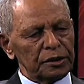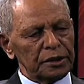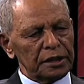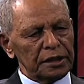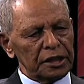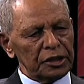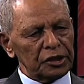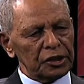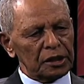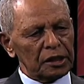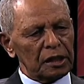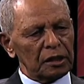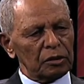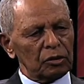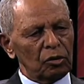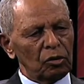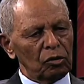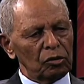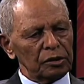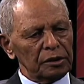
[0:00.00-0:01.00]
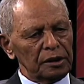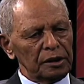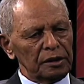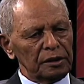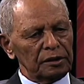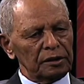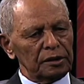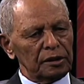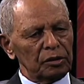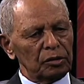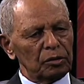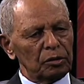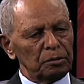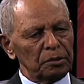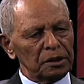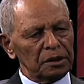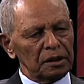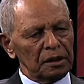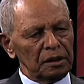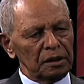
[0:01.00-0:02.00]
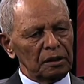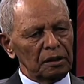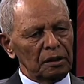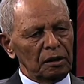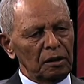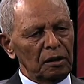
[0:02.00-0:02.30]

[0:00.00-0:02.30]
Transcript: the National Coordinating Committee